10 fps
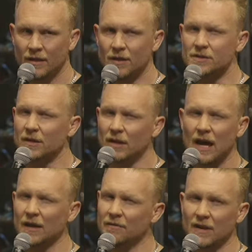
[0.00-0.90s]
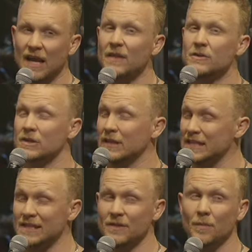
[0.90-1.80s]
There's a lot of it. And there's,
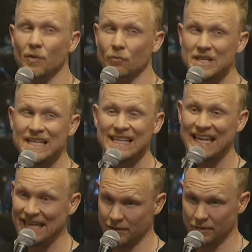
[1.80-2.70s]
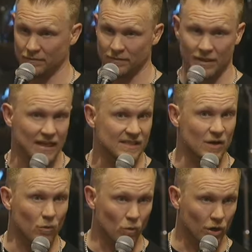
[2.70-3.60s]
listen, the marine kingdom is
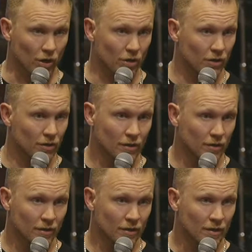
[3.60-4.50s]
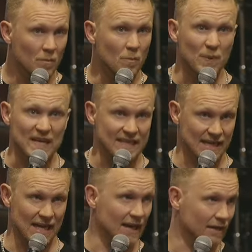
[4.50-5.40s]
at work big
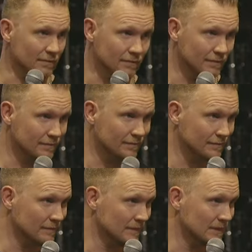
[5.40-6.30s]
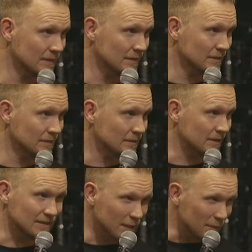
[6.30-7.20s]
time.
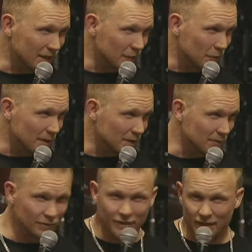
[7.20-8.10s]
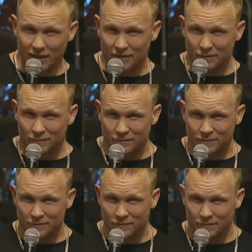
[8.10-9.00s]
Does anybody know about the marine kingdom?
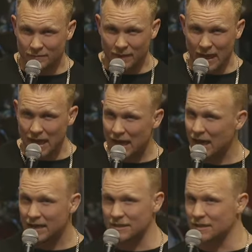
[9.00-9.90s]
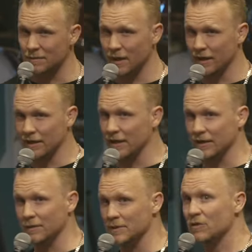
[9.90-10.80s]
Ah, it's a demonic
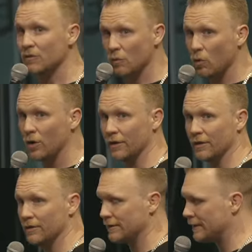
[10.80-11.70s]
kingdom. It's of the water.